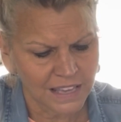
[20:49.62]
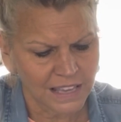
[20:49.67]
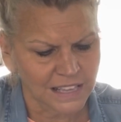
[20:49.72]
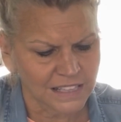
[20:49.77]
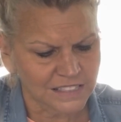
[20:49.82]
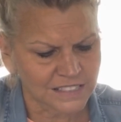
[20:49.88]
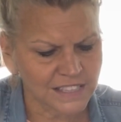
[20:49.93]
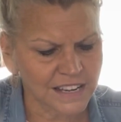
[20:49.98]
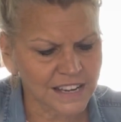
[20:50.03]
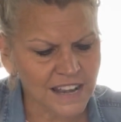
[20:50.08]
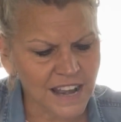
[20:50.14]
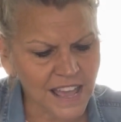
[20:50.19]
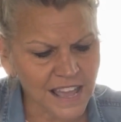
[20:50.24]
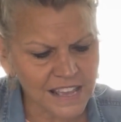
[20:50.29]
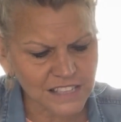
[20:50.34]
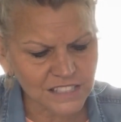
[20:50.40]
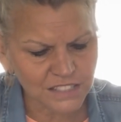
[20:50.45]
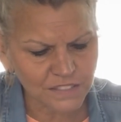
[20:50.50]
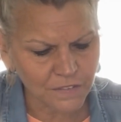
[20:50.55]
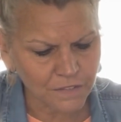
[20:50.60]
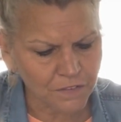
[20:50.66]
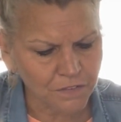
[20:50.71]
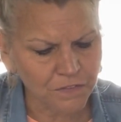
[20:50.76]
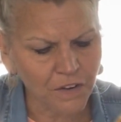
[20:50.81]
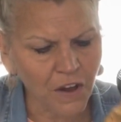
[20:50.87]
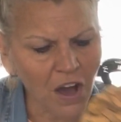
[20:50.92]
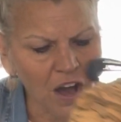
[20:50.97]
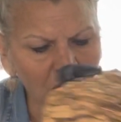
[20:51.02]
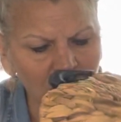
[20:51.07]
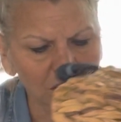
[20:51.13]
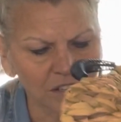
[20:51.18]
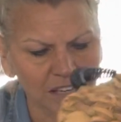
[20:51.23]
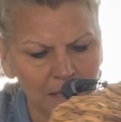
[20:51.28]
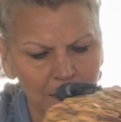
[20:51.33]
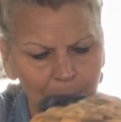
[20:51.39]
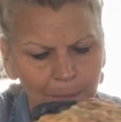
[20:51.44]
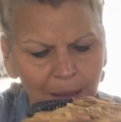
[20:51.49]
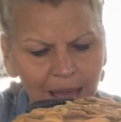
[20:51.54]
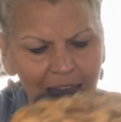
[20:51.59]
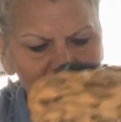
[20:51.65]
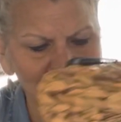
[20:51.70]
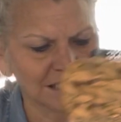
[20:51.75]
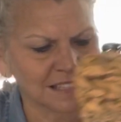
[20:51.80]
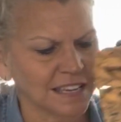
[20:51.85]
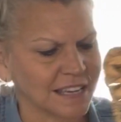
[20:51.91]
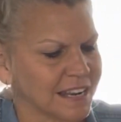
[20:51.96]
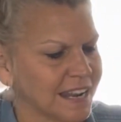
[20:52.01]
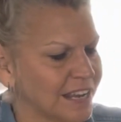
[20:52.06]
It's a nice fall looking basket.